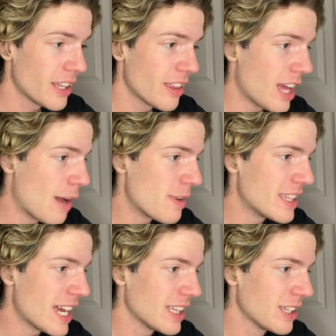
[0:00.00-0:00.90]
I
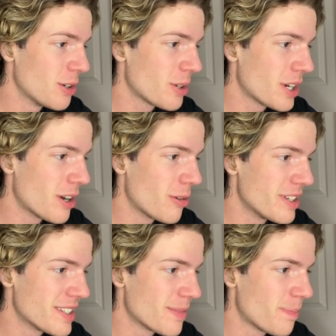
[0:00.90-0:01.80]
mean, that logo
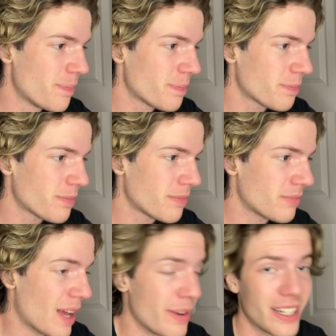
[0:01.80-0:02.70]
is,
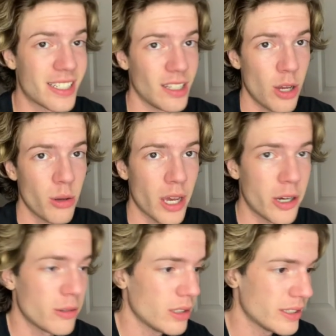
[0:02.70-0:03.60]
I mean, it's a
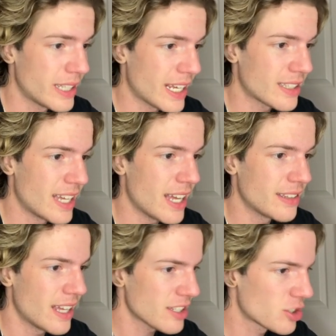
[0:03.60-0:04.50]
logo.
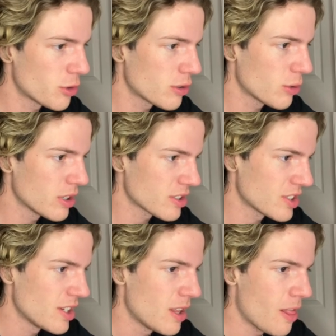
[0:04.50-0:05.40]
That sort of
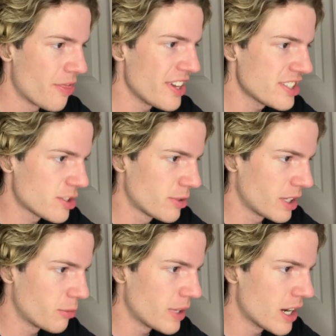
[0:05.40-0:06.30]
works. This is
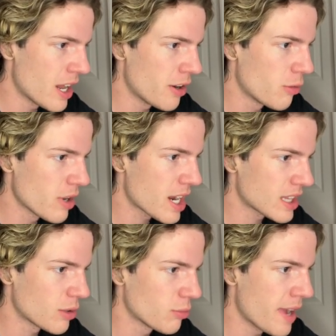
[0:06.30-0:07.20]
really weird. I don't know where I
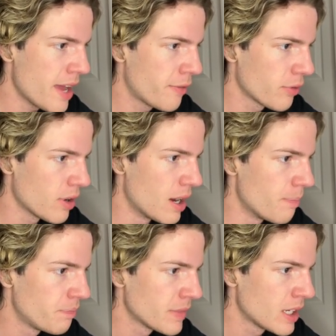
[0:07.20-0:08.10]
got the red
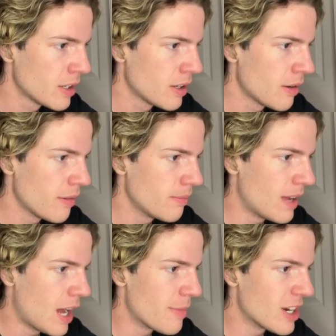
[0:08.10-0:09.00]
from.
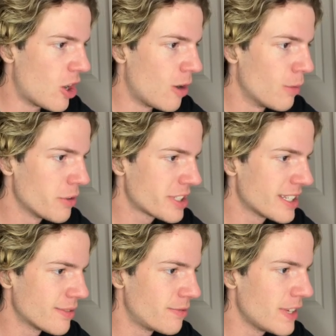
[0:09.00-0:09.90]
I mean, almost
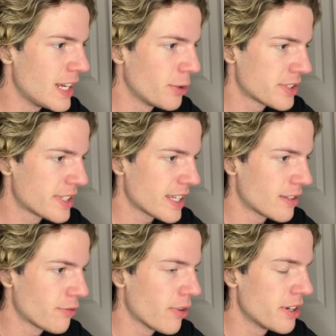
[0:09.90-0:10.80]
this V looks like
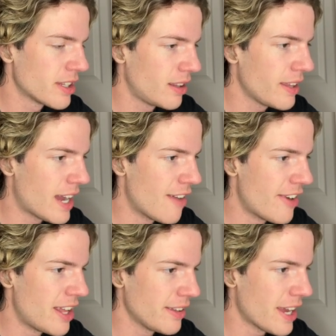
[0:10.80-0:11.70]
the front of the Lehigh
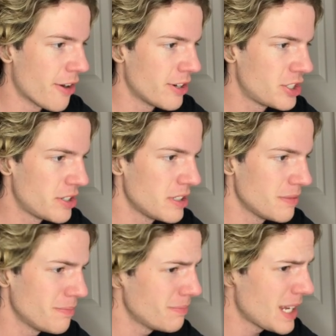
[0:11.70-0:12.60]
Valley Heritage Unit,
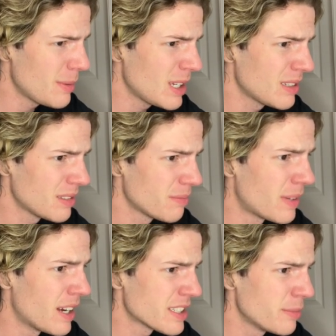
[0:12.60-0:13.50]
maybe,
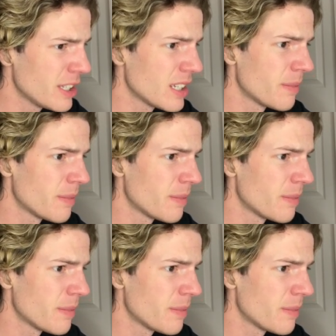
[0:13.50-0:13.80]
possibly.